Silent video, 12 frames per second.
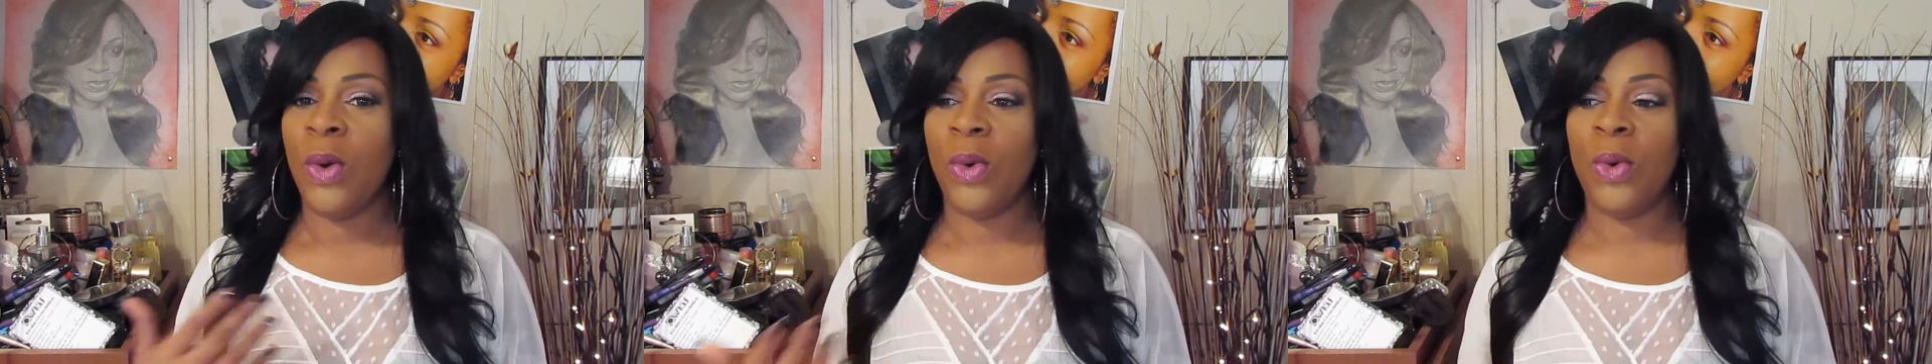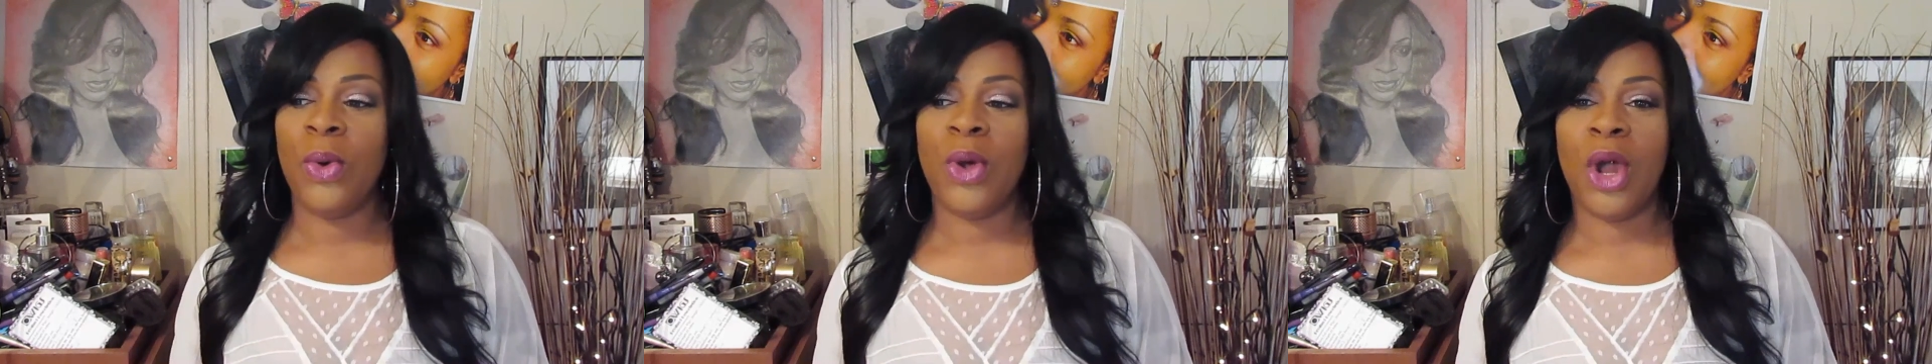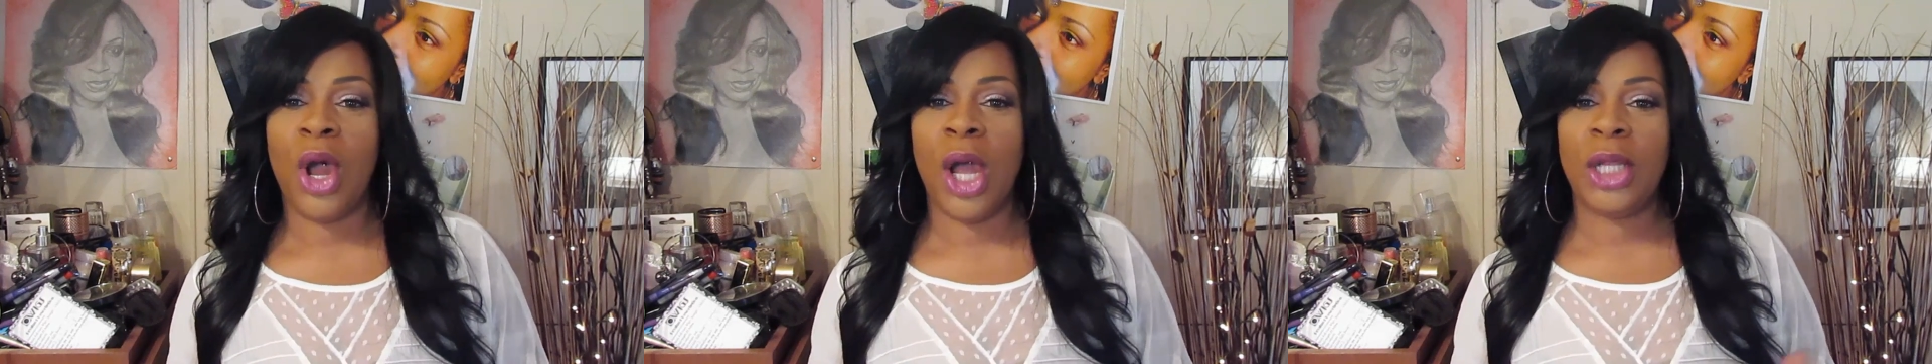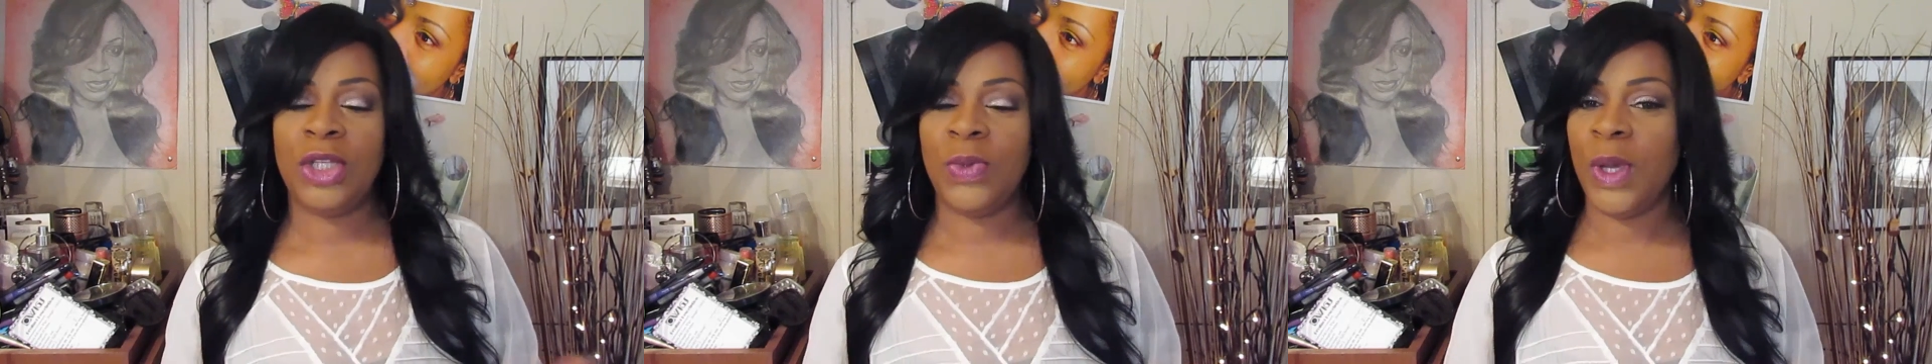or
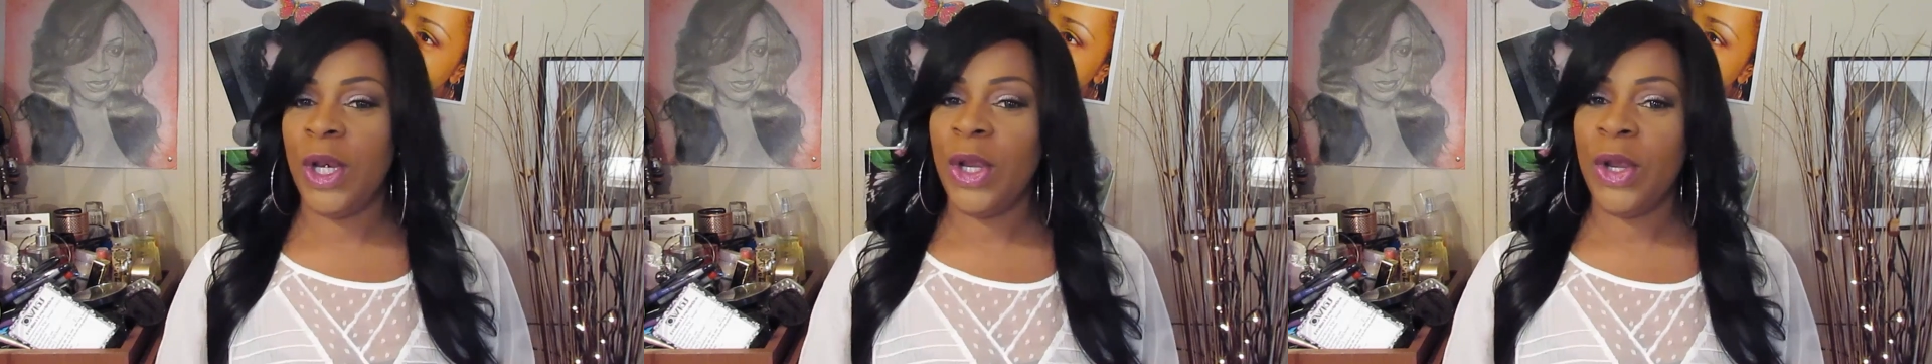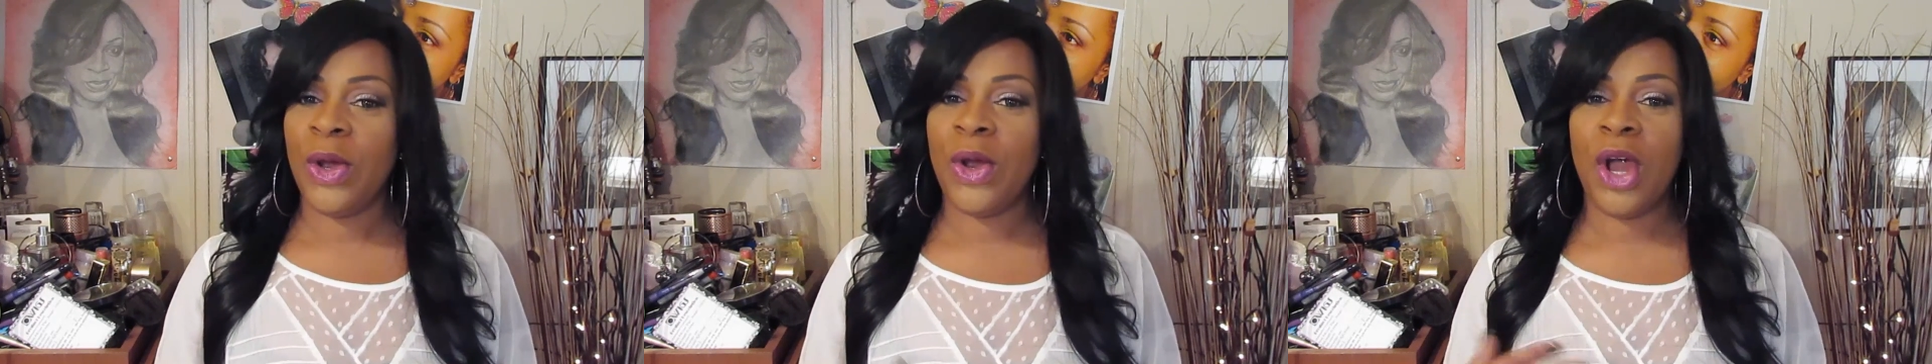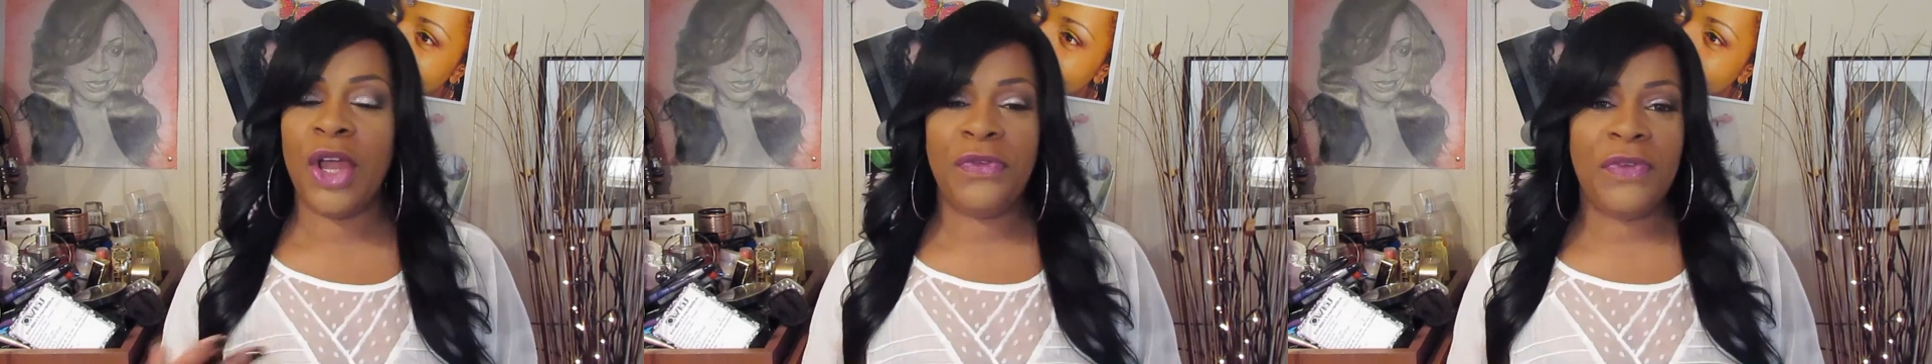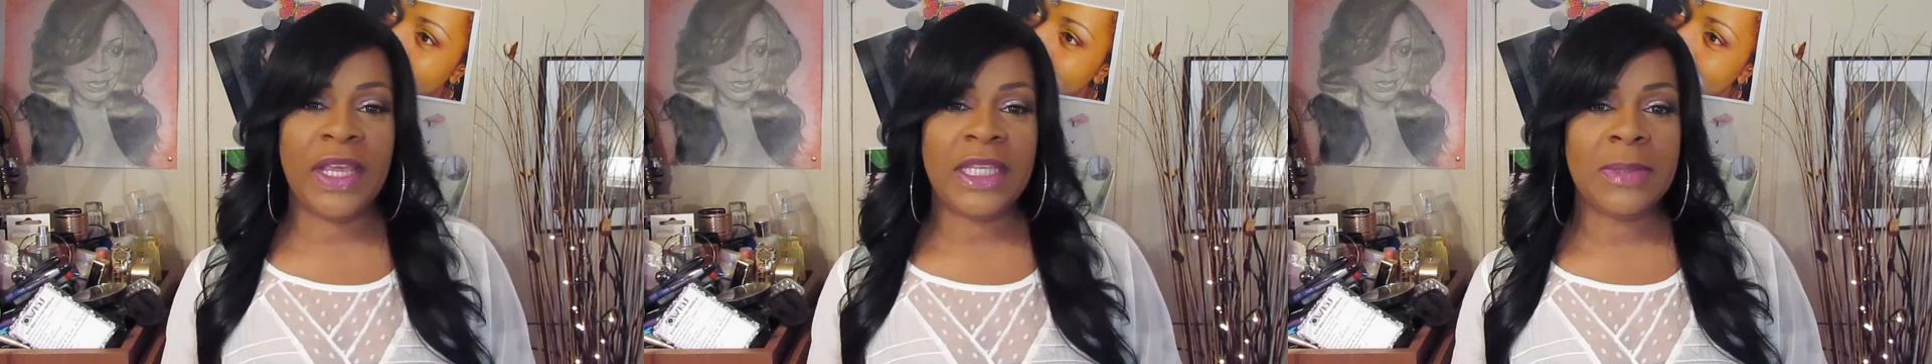on Twitter or on
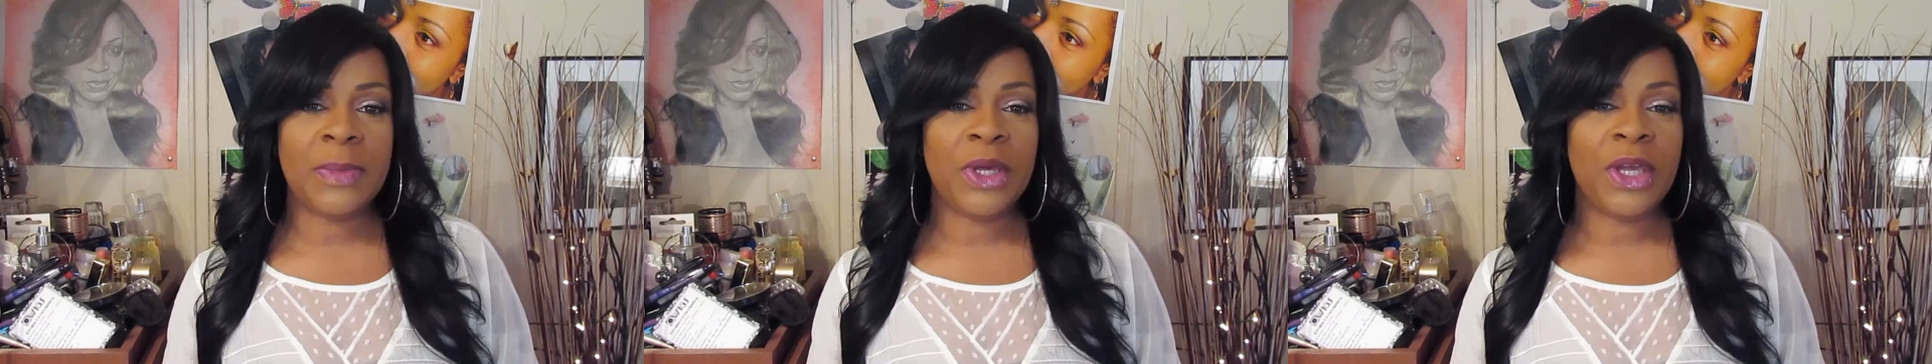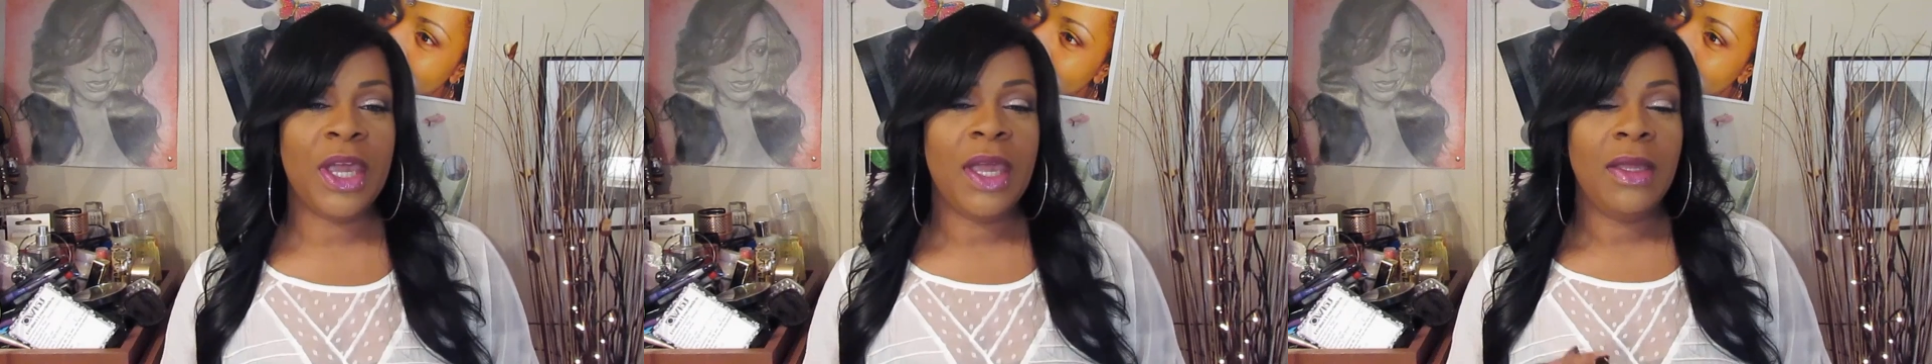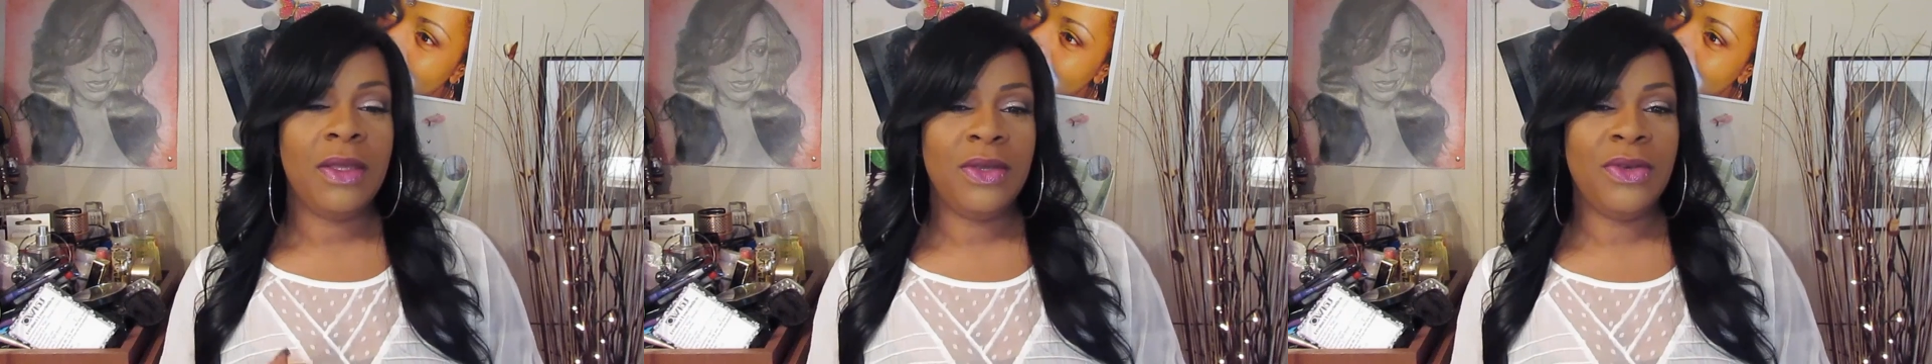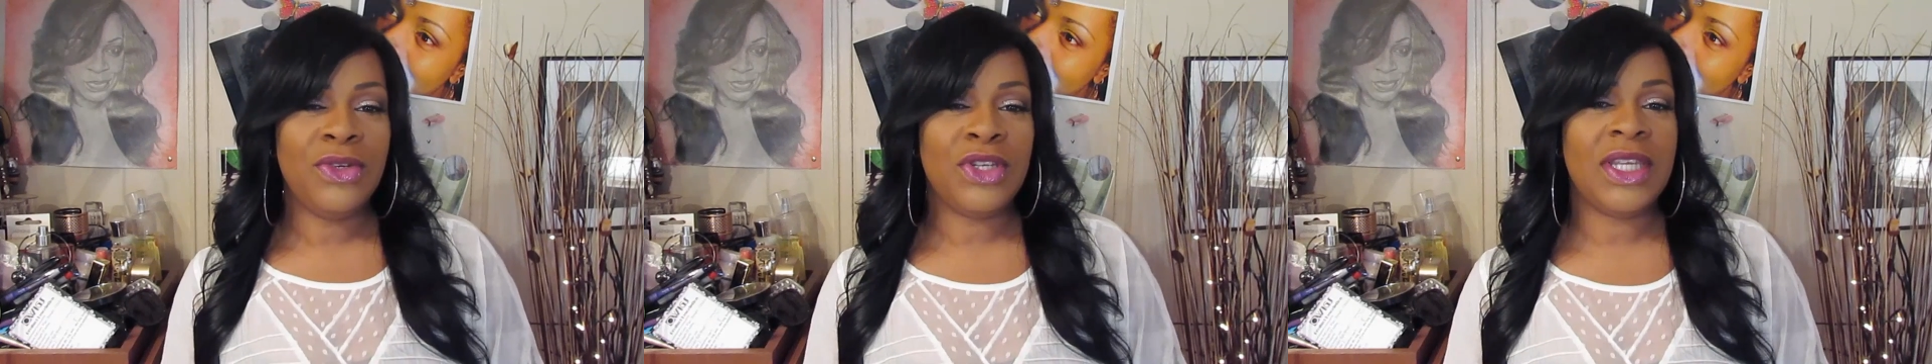Facebook, you
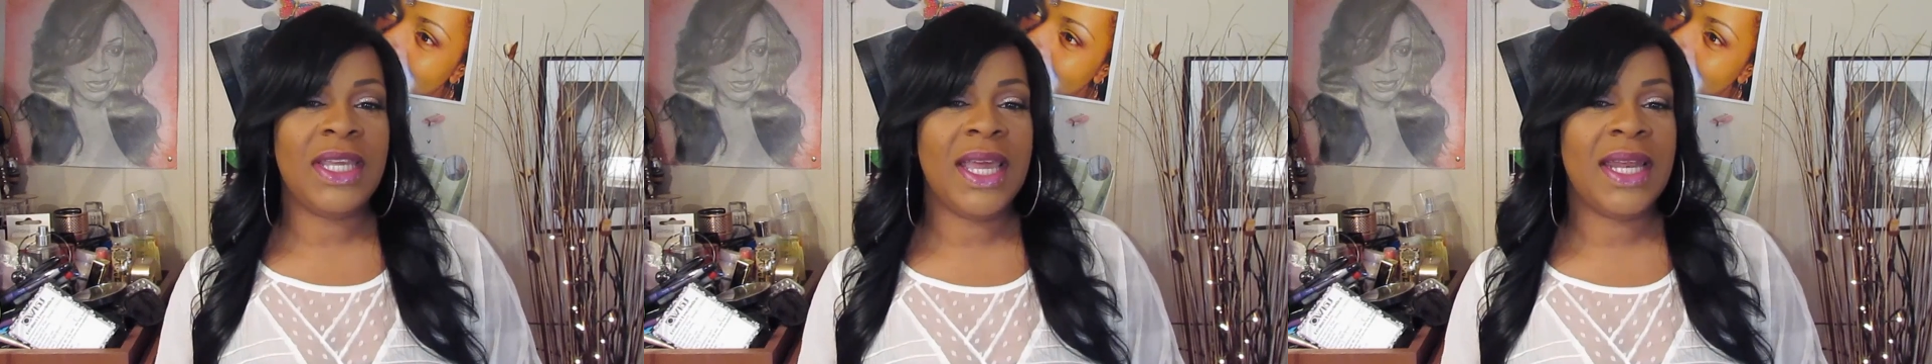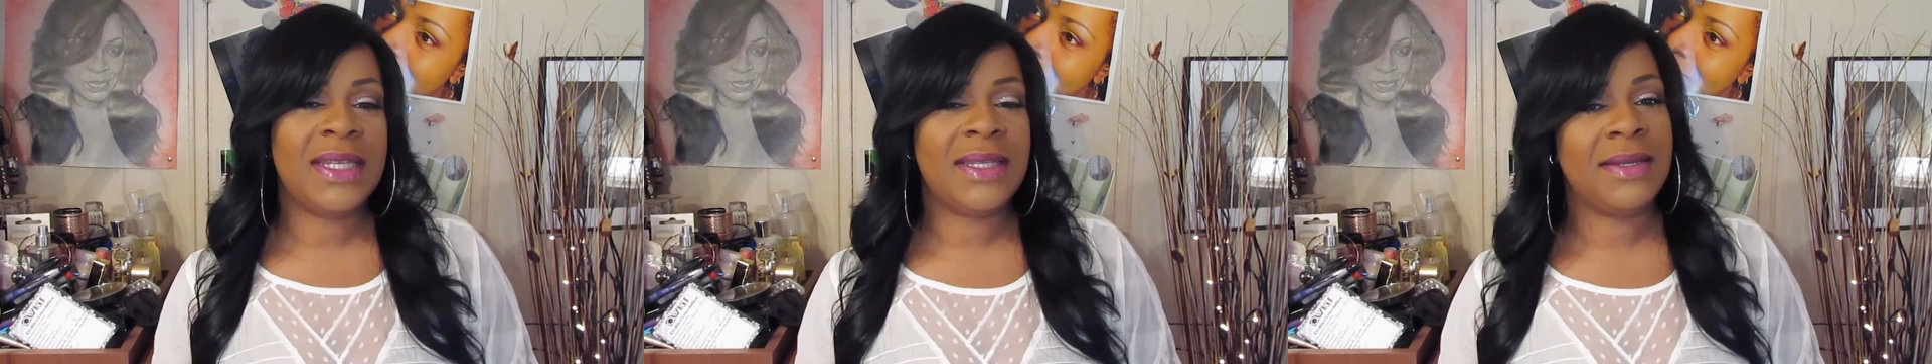usually get a